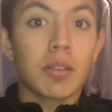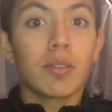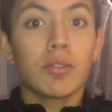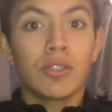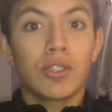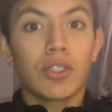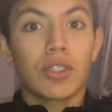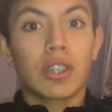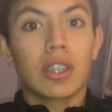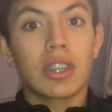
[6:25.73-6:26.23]
I
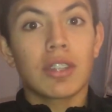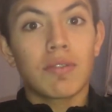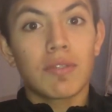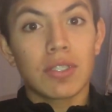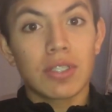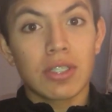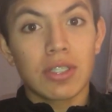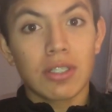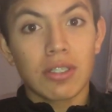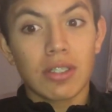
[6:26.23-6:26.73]
was looking at the
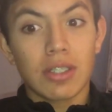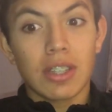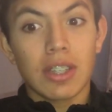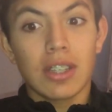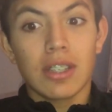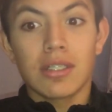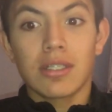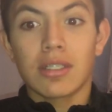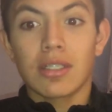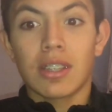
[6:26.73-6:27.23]

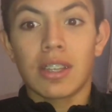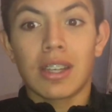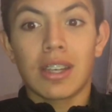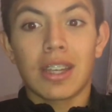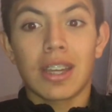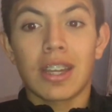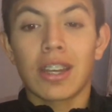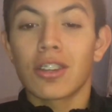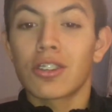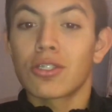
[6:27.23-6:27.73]
facilities, and
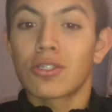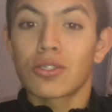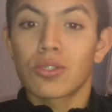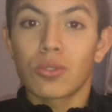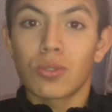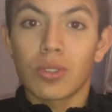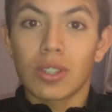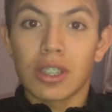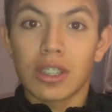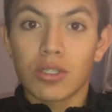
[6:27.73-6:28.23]
it had good
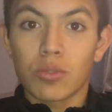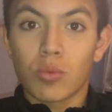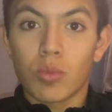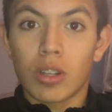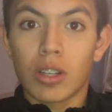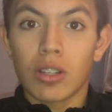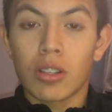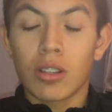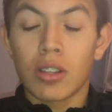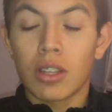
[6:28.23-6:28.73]
schooling as
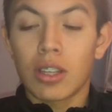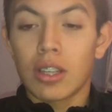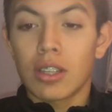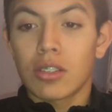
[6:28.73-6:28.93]
well.